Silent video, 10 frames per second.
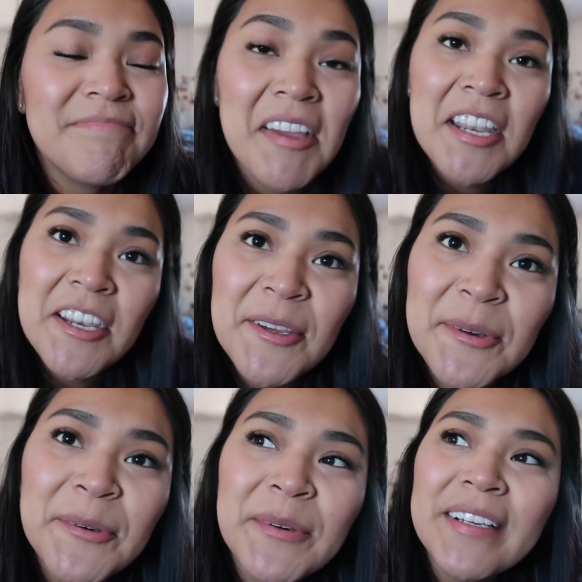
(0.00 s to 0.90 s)
a
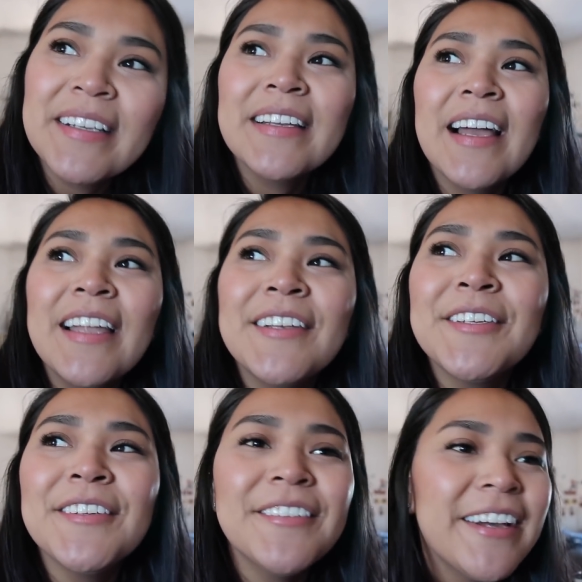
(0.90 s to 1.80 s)
new a
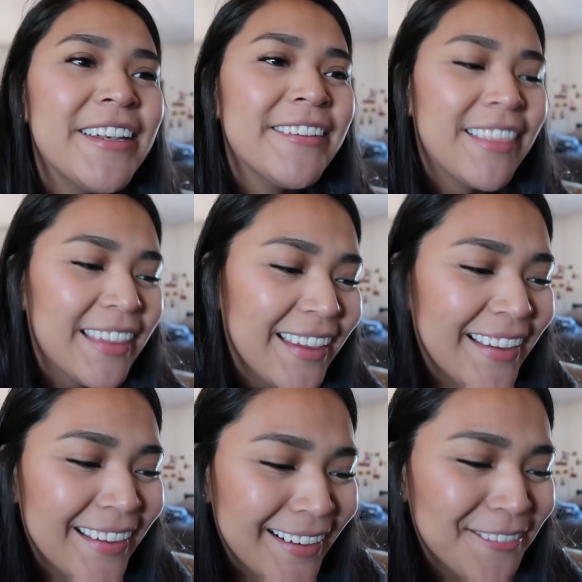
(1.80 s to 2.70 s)
new a new
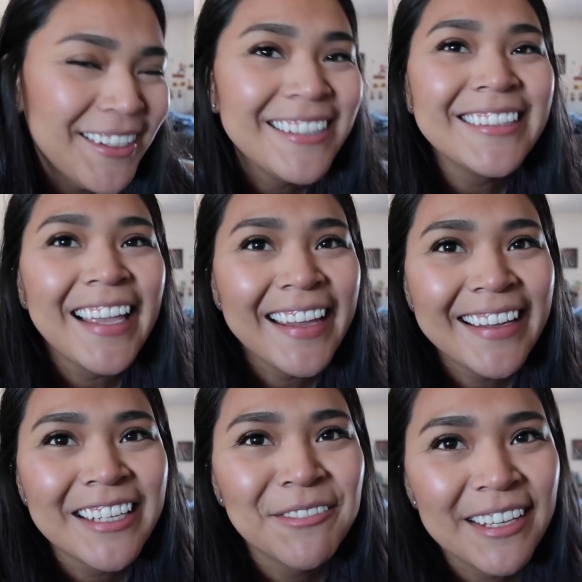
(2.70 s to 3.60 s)
thing and I'm
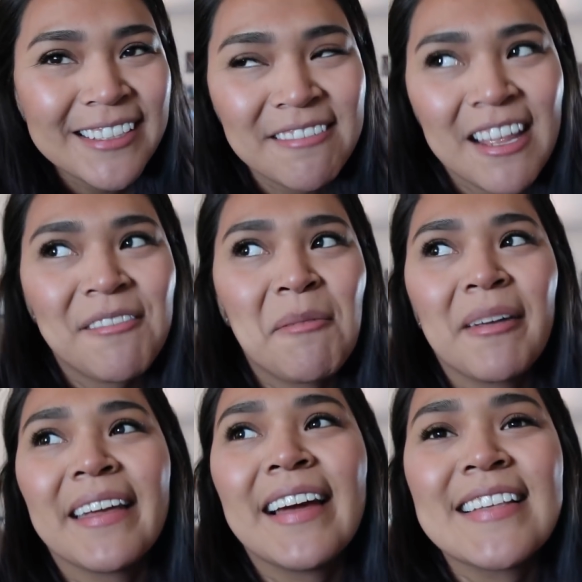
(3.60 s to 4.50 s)
excited but at the same time I'm
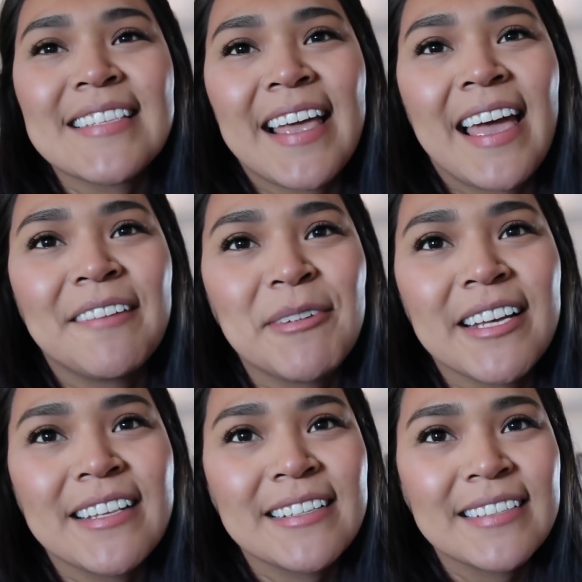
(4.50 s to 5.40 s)
like kind of sad
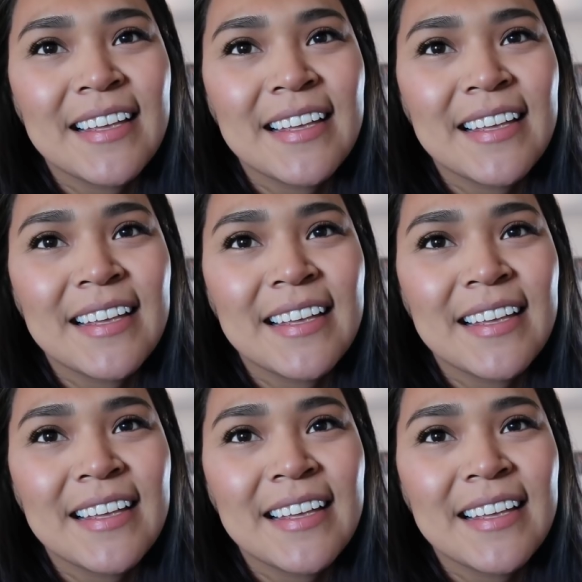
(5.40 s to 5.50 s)
because